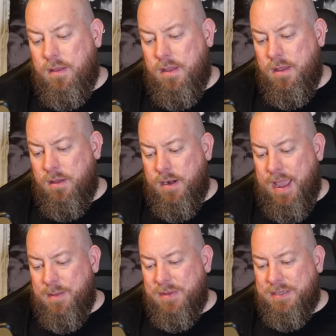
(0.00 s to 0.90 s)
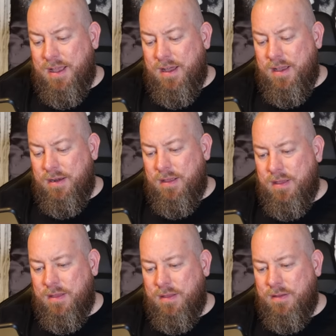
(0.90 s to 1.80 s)
And on um, Amazon,
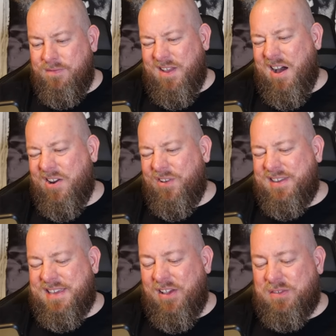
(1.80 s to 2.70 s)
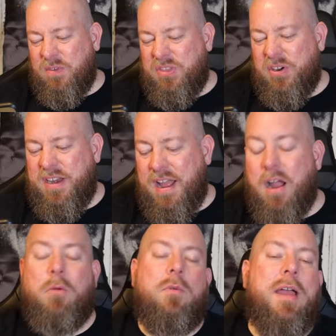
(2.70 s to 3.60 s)
oh, it only sells for 39 uh,